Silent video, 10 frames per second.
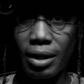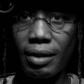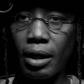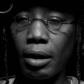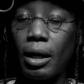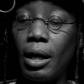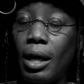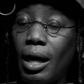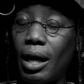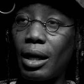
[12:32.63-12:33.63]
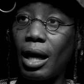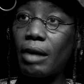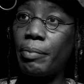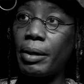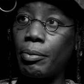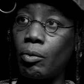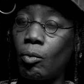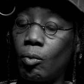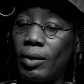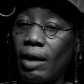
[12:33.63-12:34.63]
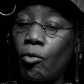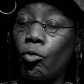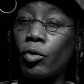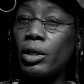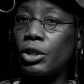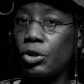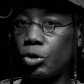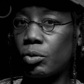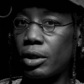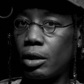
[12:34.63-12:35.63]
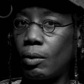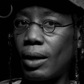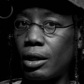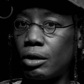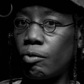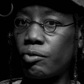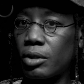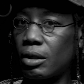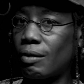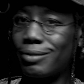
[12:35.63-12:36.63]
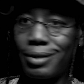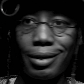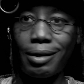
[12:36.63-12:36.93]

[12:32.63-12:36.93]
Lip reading: I think a lot of people, when they really truly know how to do for selves,